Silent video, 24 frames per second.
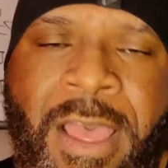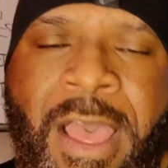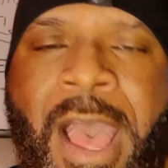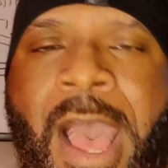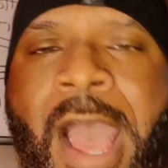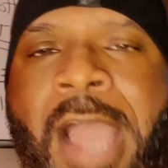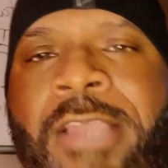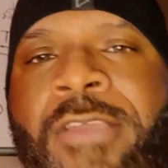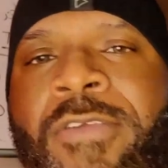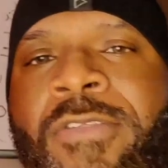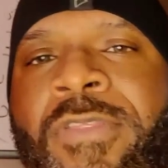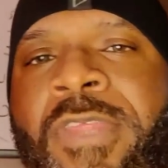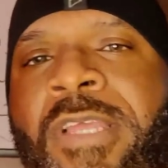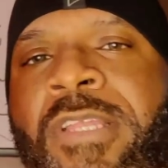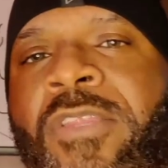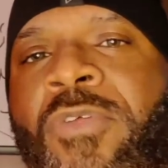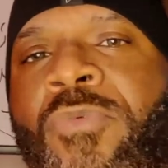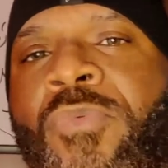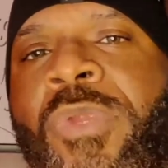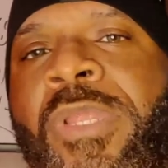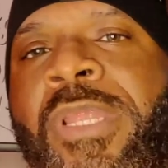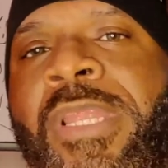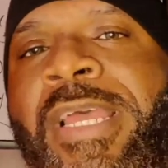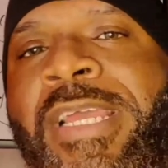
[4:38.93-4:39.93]
How you think the
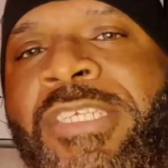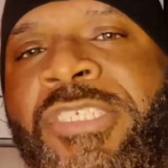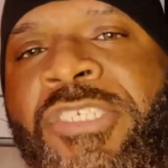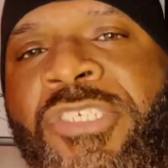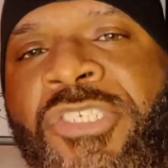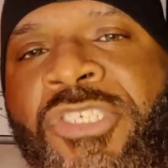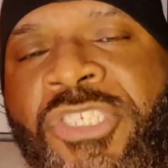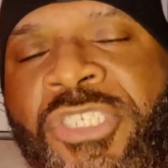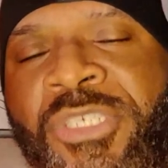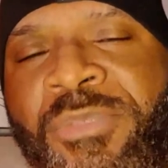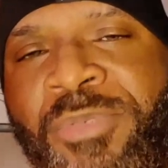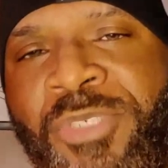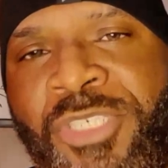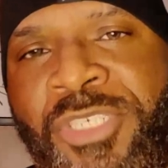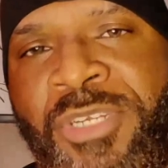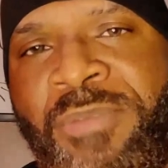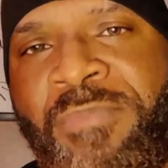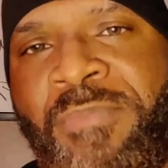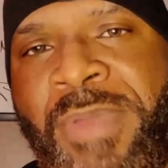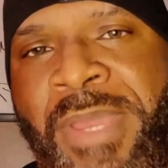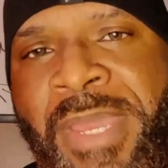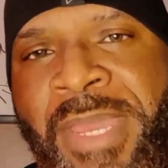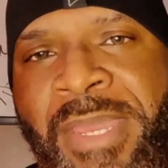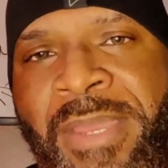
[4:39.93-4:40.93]
relationship
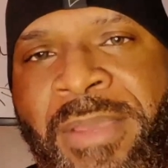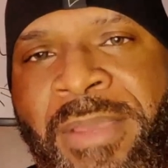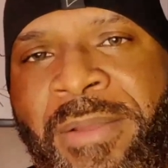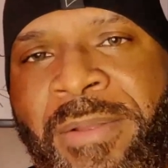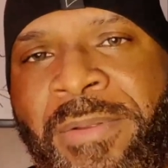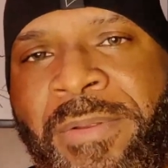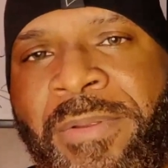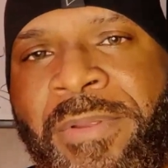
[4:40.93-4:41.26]
should be.